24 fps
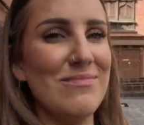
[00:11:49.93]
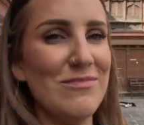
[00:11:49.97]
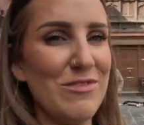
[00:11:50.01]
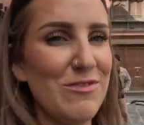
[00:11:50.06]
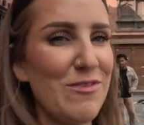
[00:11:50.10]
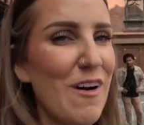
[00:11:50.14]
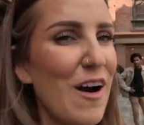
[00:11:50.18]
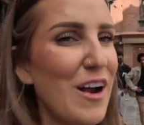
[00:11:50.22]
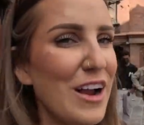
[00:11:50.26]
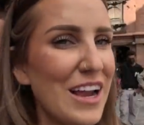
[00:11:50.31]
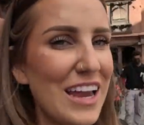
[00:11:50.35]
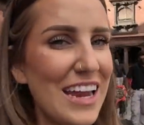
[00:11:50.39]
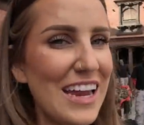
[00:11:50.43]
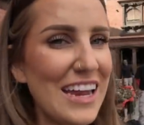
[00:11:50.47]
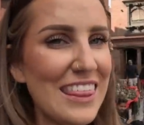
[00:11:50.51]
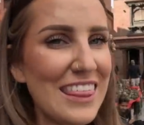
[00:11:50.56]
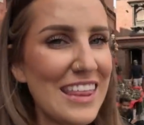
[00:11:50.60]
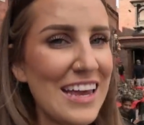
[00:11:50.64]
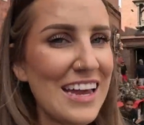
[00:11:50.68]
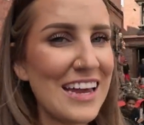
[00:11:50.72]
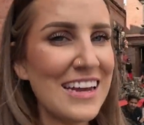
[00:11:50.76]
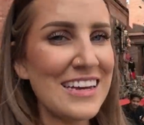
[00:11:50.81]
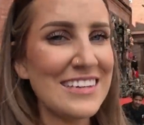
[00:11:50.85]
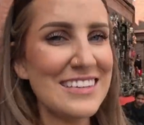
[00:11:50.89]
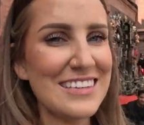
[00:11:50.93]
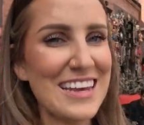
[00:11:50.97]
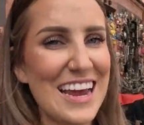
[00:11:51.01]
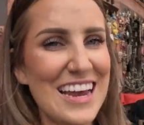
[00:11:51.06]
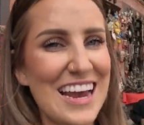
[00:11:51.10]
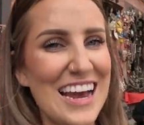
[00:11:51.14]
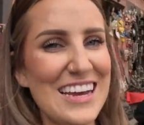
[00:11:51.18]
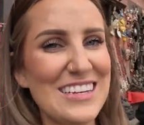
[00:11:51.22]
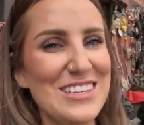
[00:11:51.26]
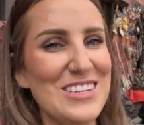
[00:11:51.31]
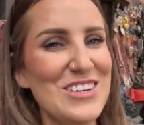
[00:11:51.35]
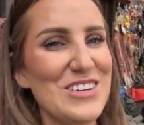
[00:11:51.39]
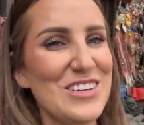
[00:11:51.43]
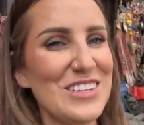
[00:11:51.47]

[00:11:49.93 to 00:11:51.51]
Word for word: funky things, I guess yeah.